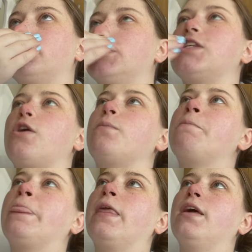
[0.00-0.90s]
So
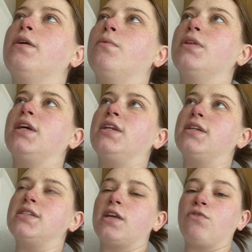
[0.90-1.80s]
what they did
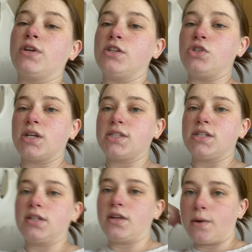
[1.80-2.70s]
is they
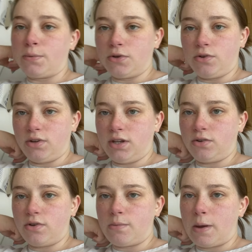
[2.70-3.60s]
readjusted the epidural
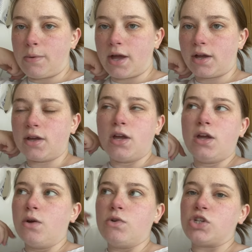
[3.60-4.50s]
needle in my back,
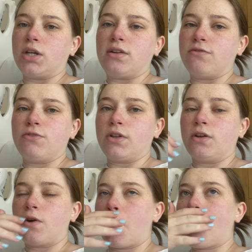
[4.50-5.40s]
which I didn't feel
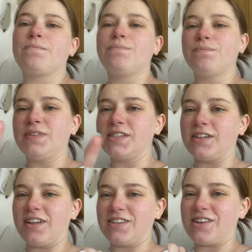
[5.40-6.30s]
at all. This is a
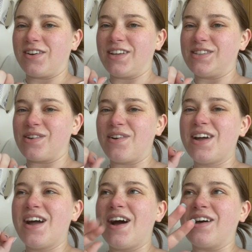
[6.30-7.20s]
lot of talking, so
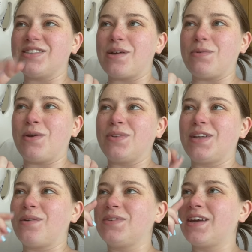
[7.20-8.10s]
I'll stop here with the
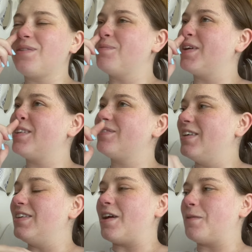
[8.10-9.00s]
update. But
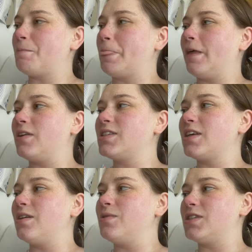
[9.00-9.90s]
yeah,
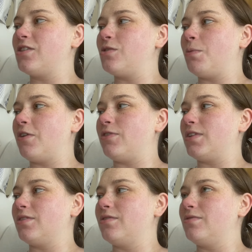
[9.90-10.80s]
honestly, it was such a
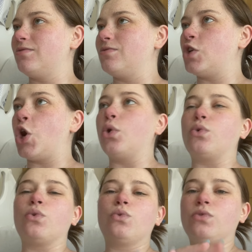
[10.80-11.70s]
perfect
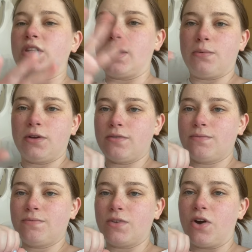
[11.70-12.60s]
total labor,
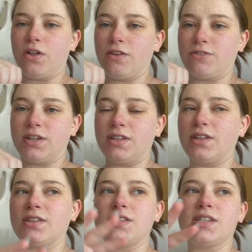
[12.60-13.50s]
all of it. And
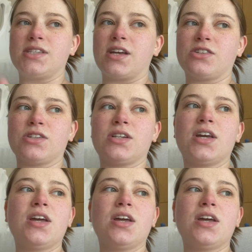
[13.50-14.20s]
then the C-section,